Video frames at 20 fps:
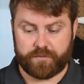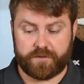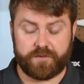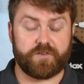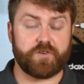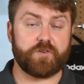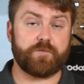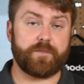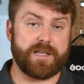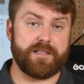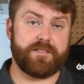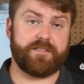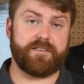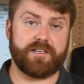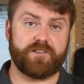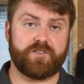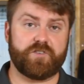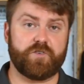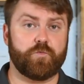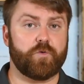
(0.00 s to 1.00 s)
The two main
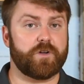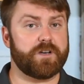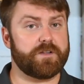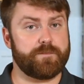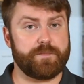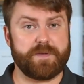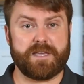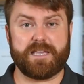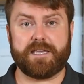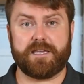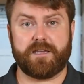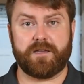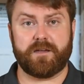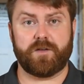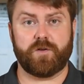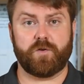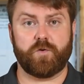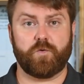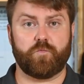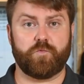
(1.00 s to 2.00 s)
things you want to be
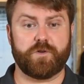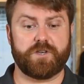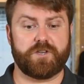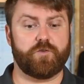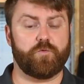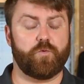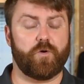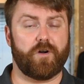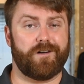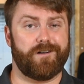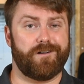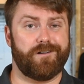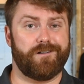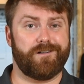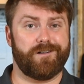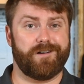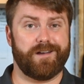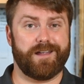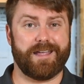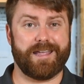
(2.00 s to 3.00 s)
when you
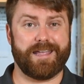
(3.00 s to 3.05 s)
are